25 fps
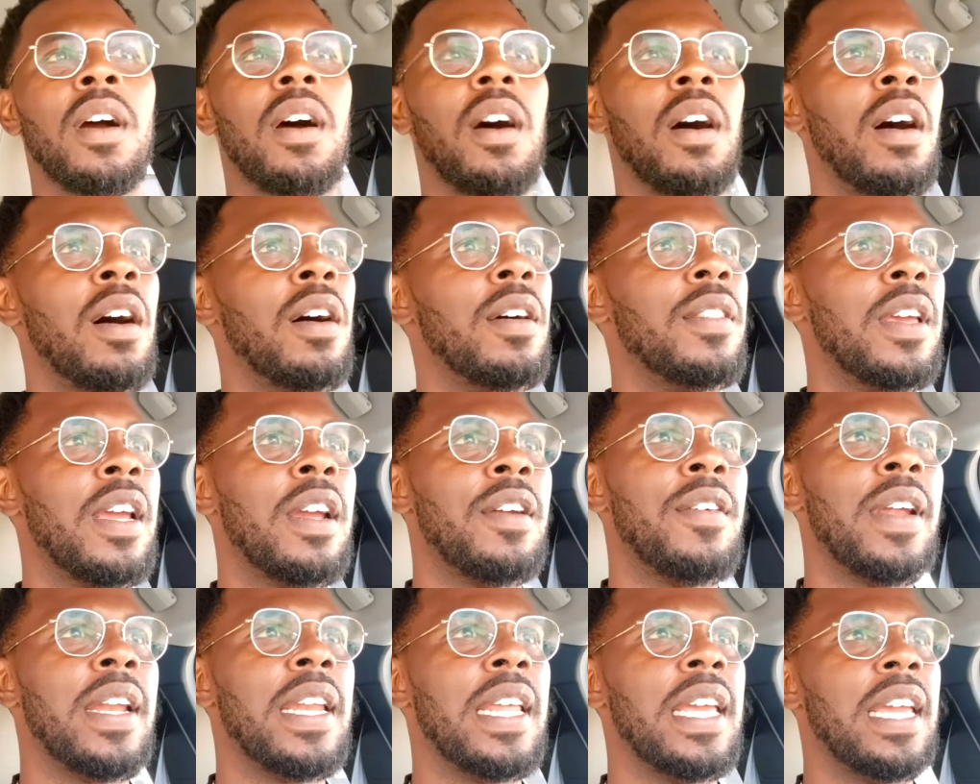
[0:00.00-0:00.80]
Are
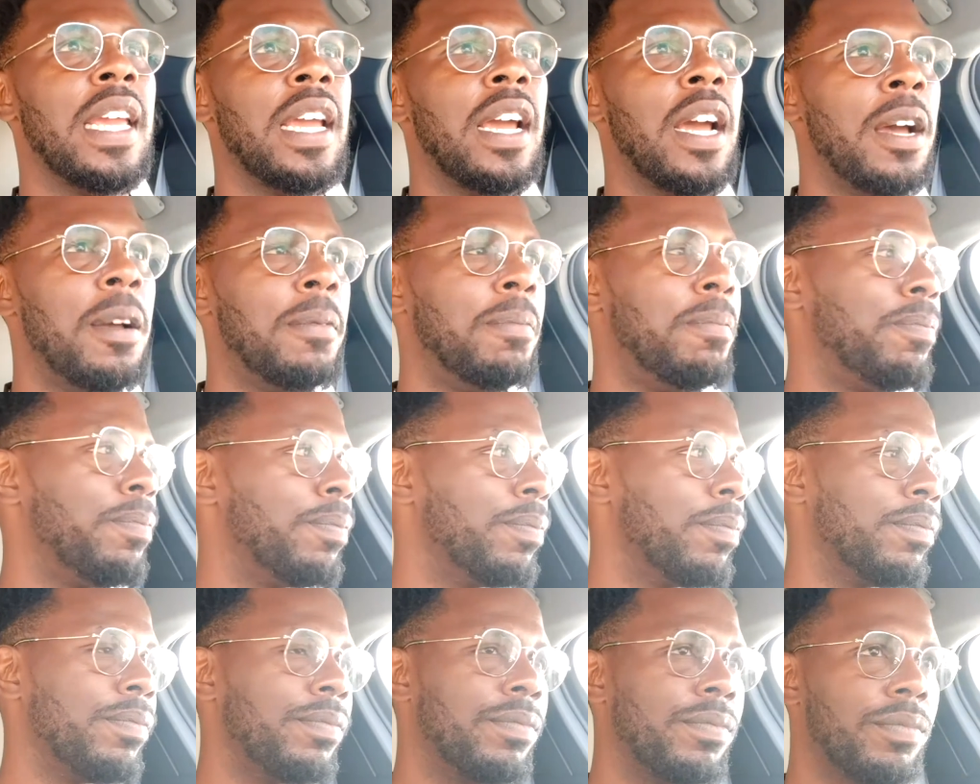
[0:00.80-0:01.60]
there any
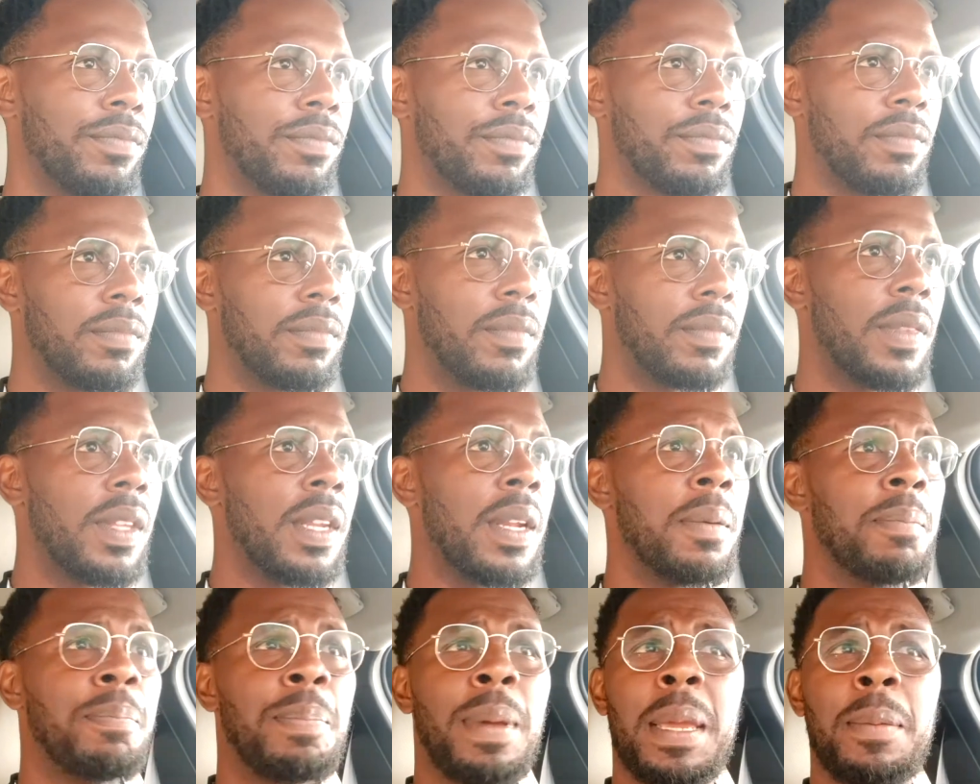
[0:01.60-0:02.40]

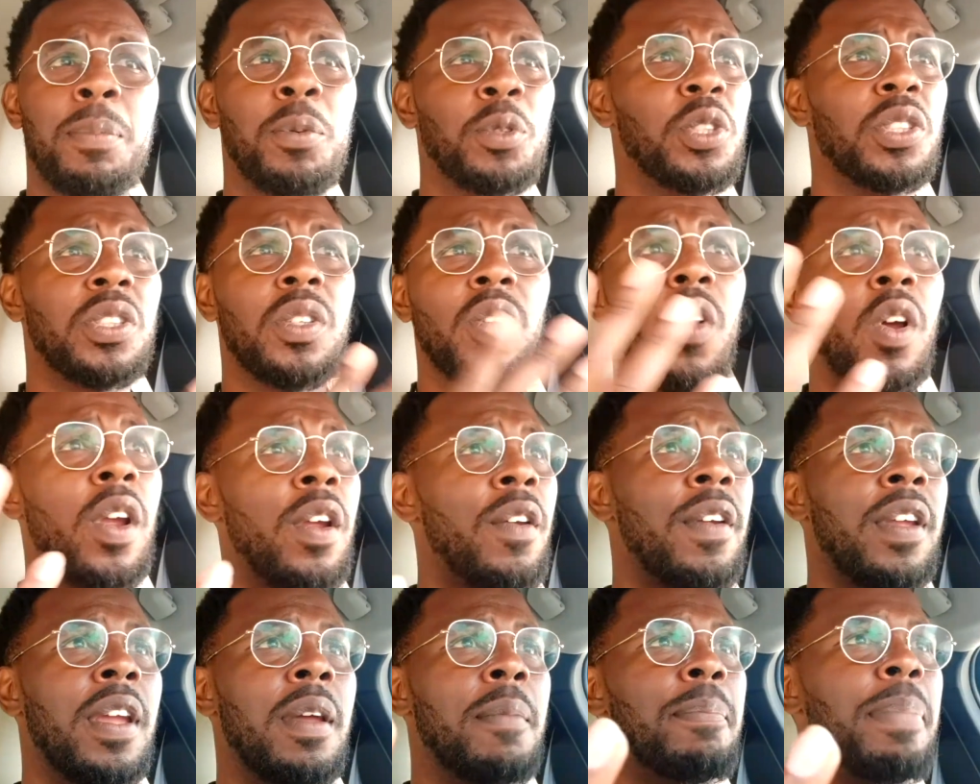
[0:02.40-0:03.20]
people just
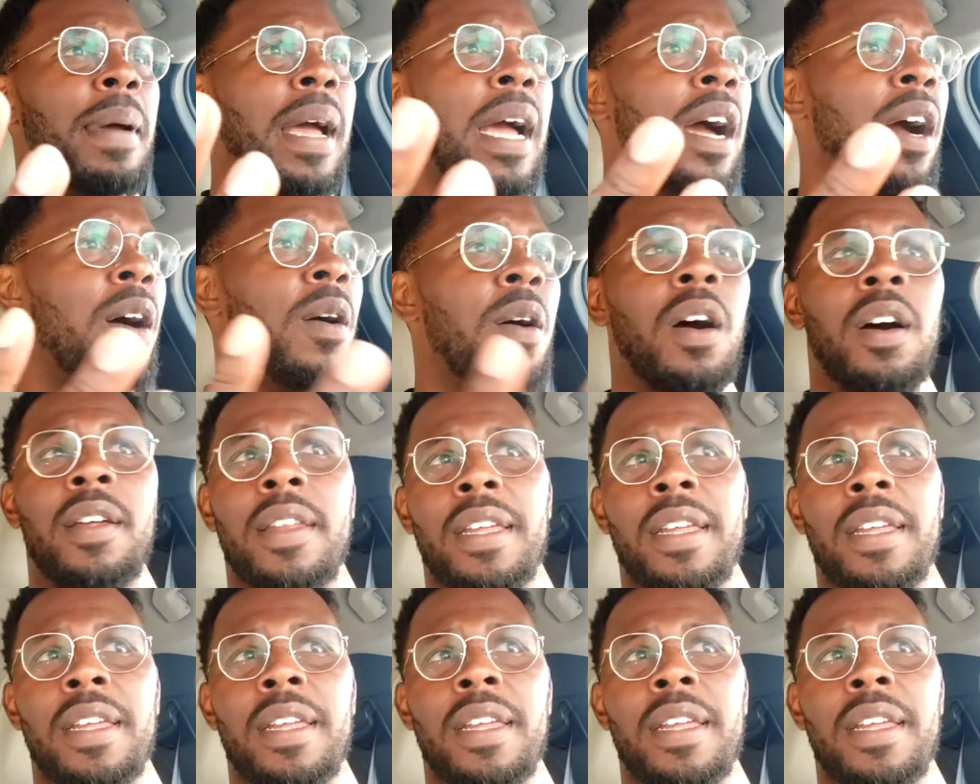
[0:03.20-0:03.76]
loitering about? Are there